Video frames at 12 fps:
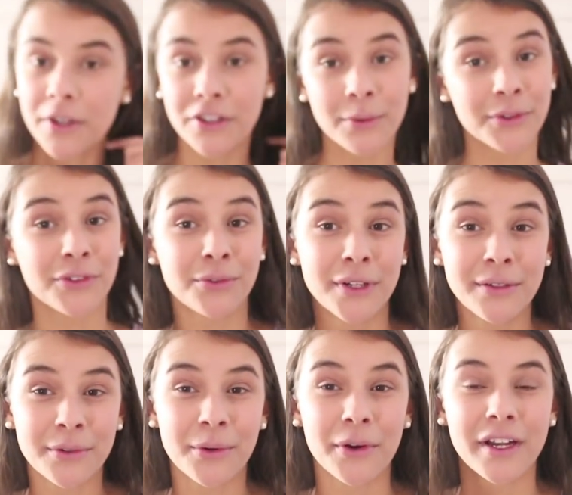I'm going to do a screen
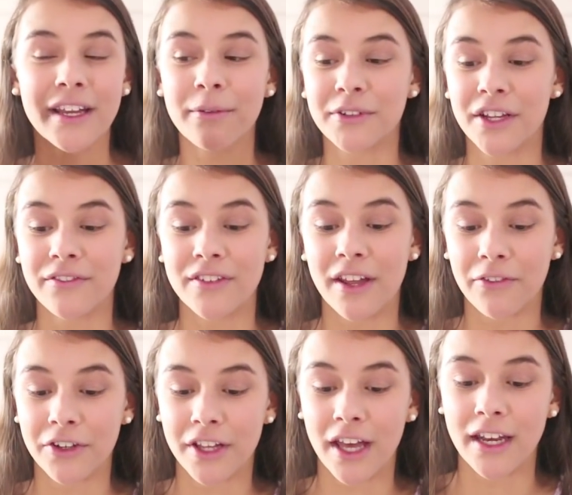recording, which I've
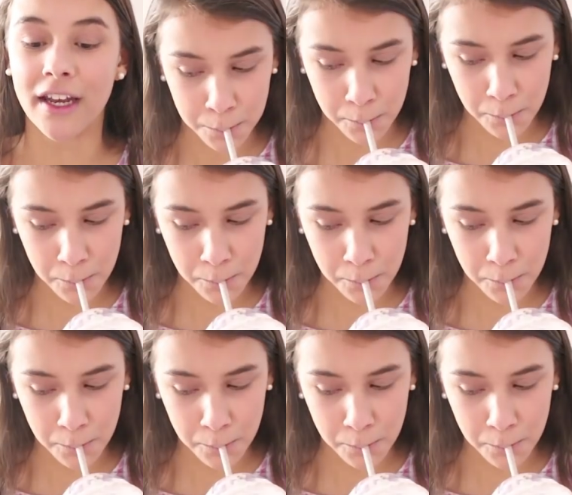never done.